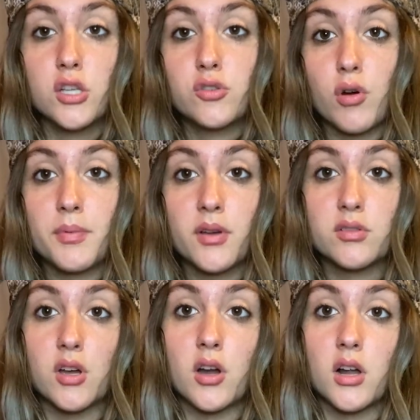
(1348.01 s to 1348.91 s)

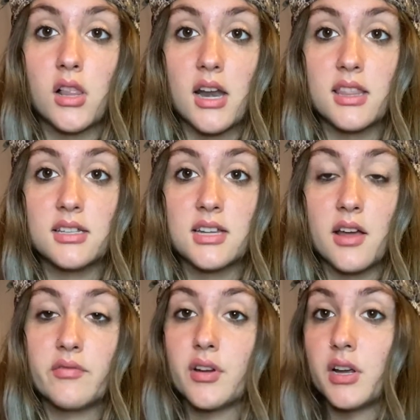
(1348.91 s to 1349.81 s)
Scorpios are a lot of the
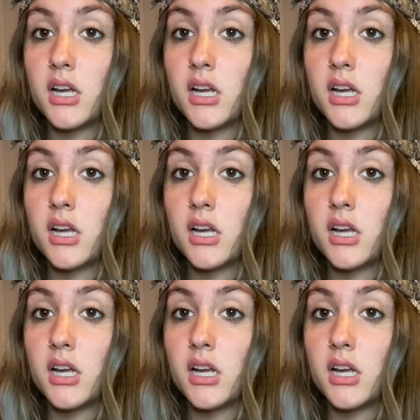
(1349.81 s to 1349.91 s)
time very